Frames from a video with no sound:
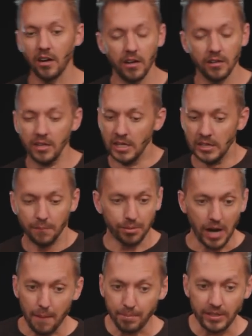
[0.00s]
on
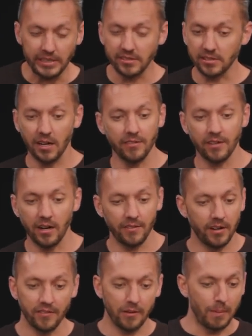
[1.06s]
properties of,
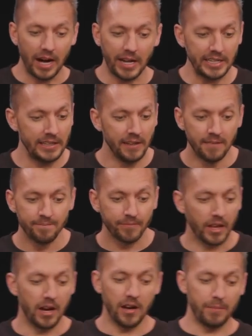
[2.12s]
of, of a body,
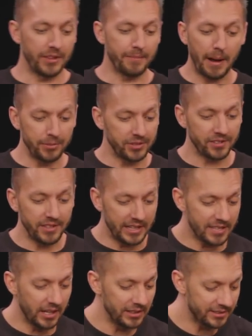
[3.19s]
uh, but the Bible does
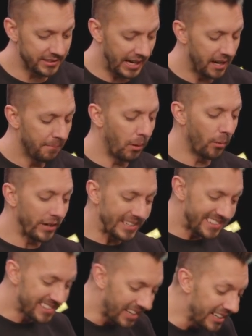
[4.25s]
not tell us that. But what
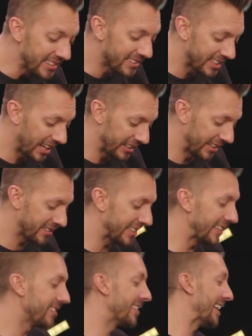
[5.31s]
it does tell us
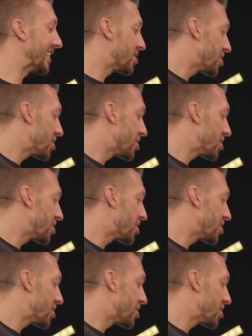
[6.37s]
is that